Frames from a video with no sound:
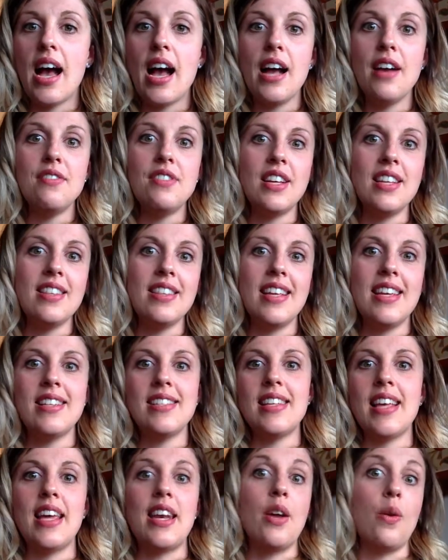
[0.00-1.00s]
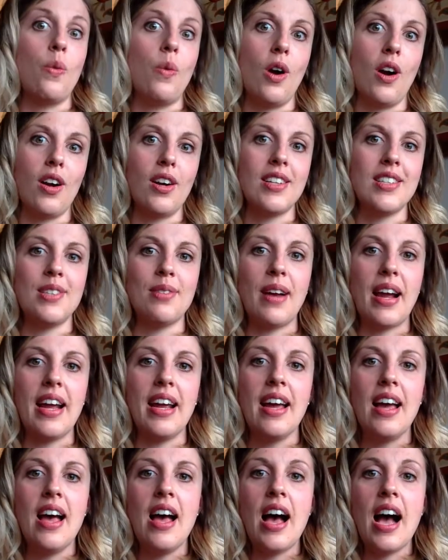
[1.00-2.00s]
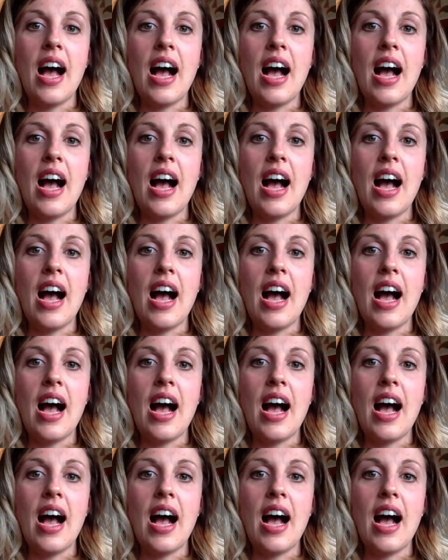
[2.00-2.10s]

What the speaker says: I've done this and it works, right?